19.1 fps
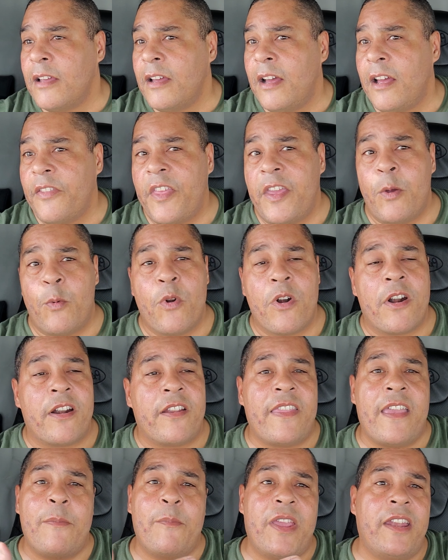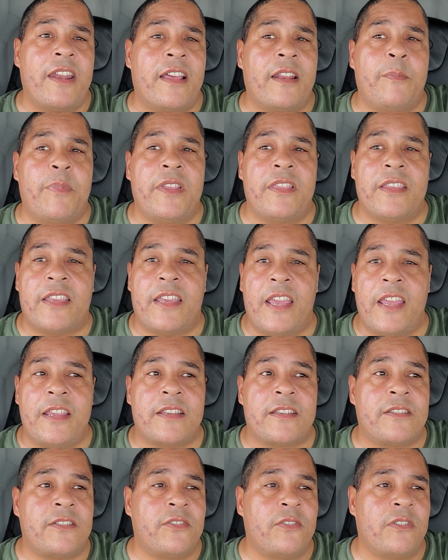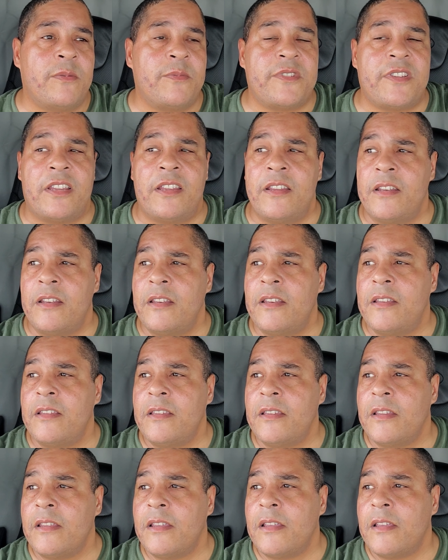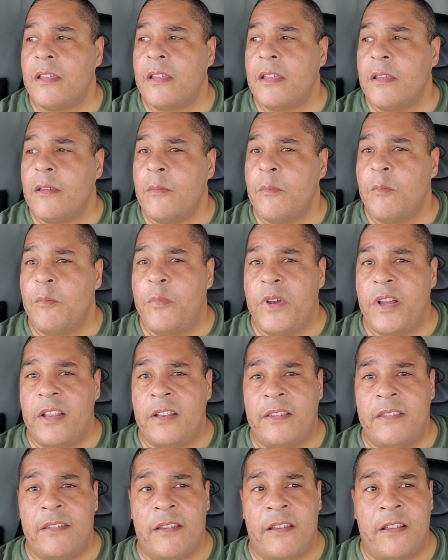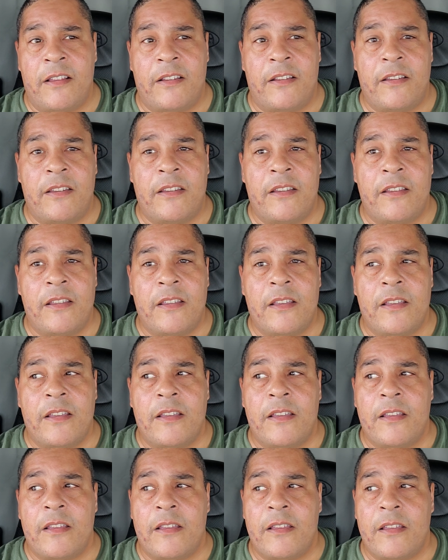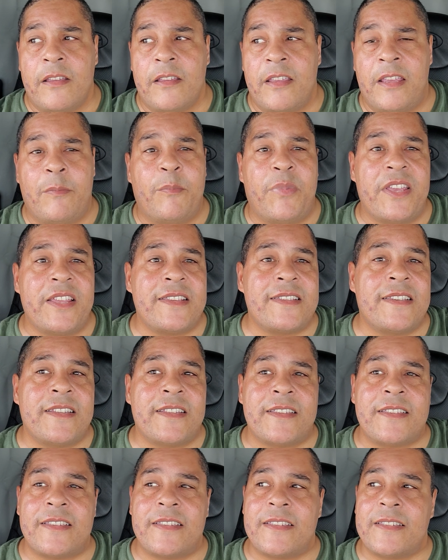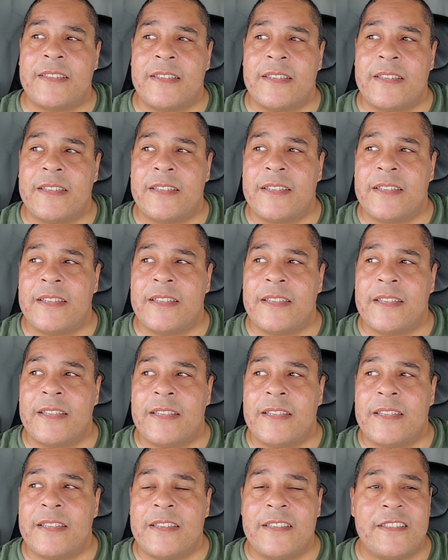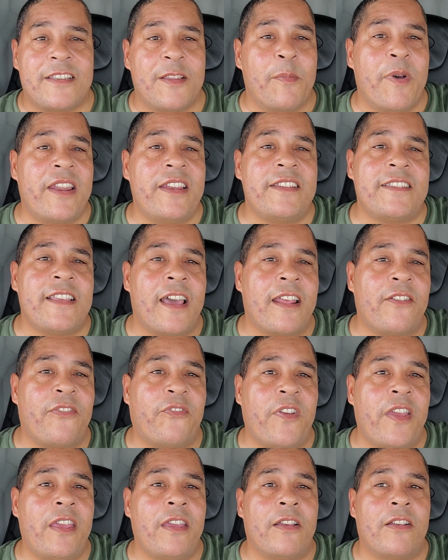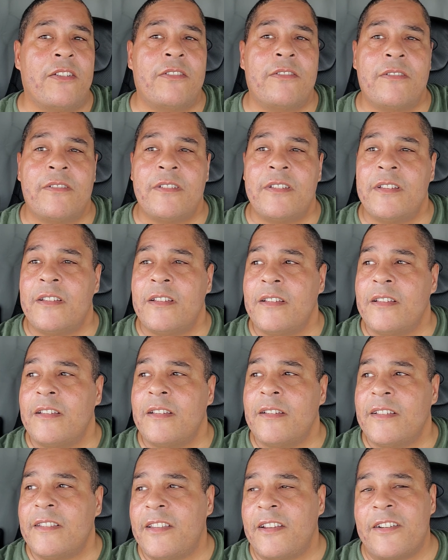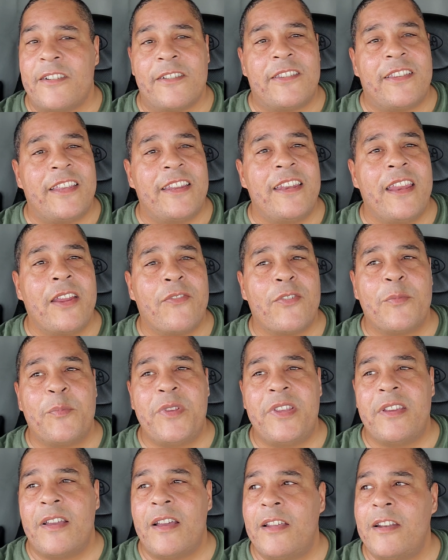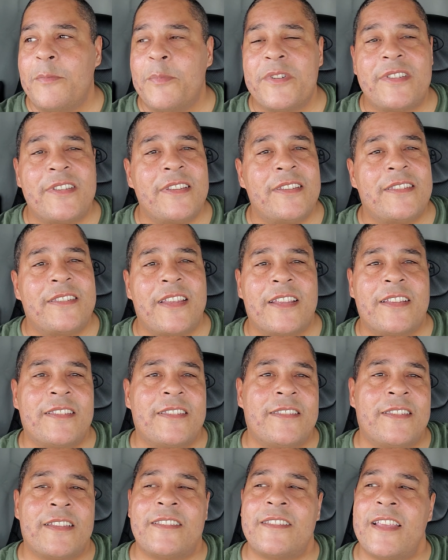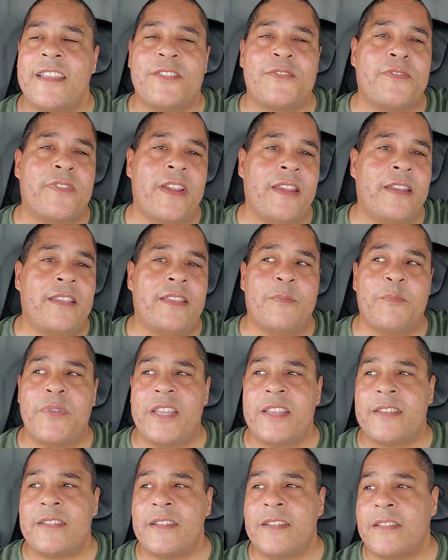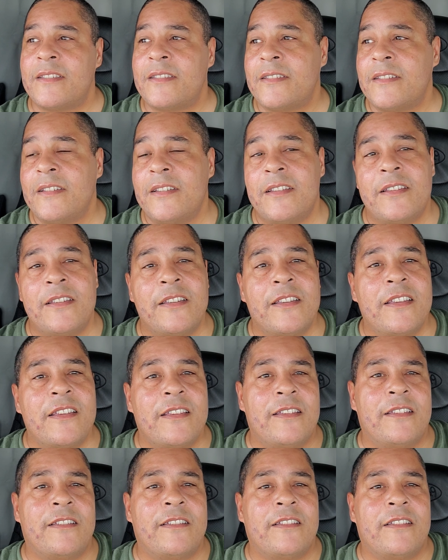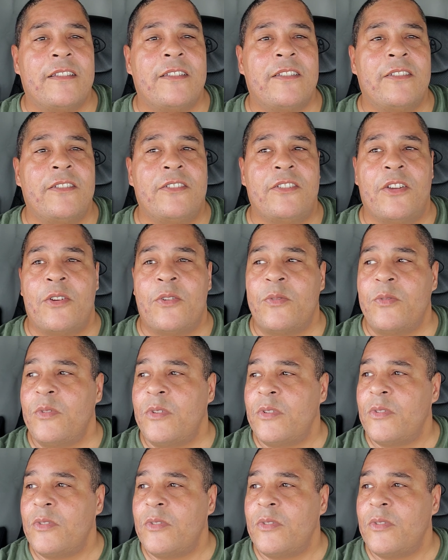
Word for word: uh, they were. And that may not have been the case, you know what I'm saying? But uh, in business, somebody's got to fail. There can never be a 100% success rate in business. You know,